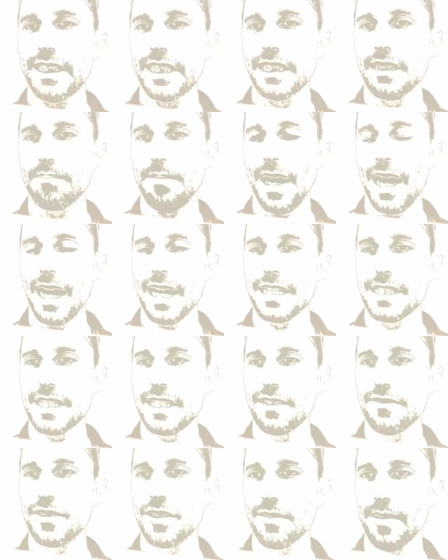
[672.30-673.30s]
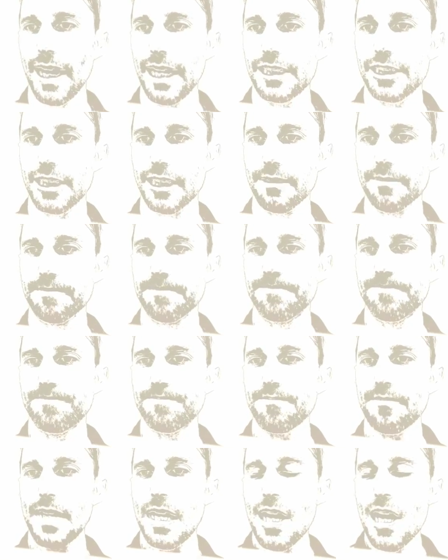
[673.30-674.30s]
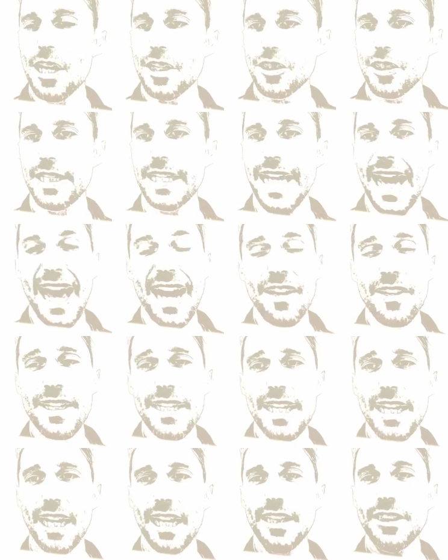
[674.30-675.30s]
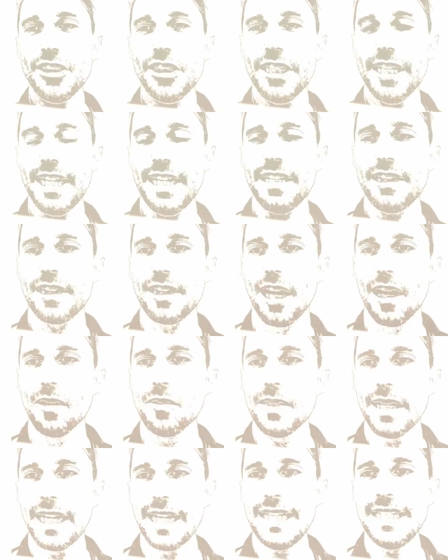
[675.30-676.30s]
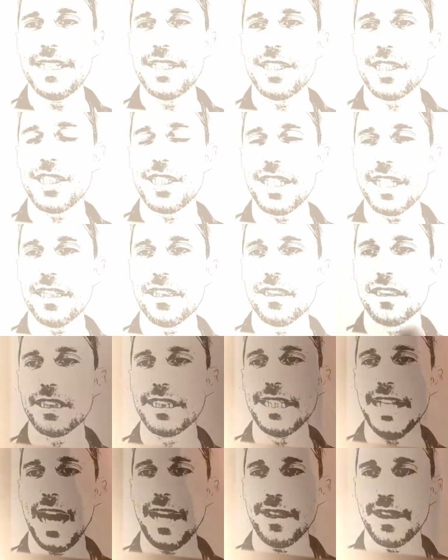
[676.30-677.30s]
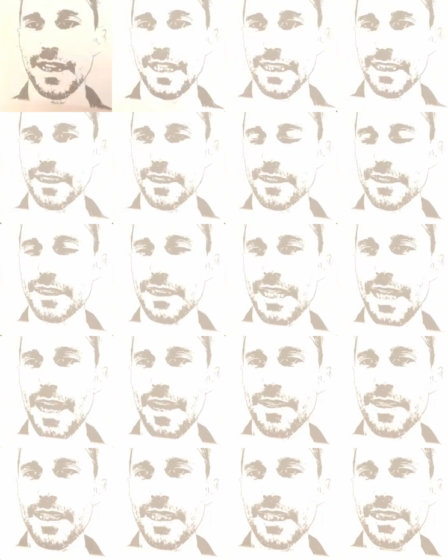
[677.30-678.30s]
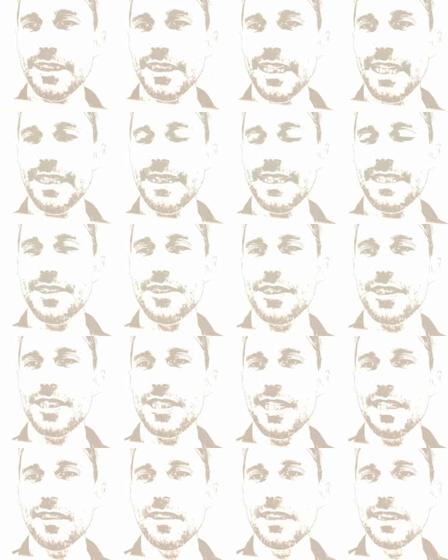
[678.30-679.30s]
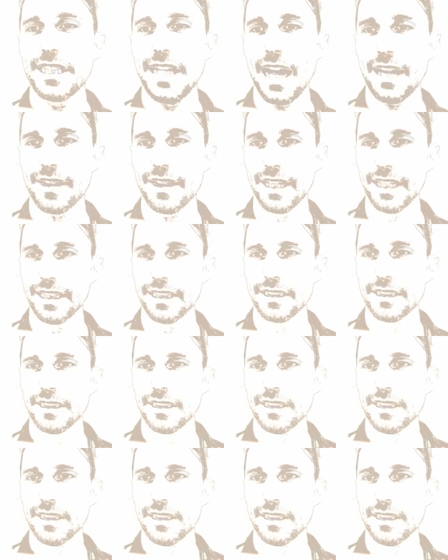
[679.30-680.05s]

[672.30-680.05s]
in the positive direction. So the area underneath, though, is still nothing. The area underneath is still nothing.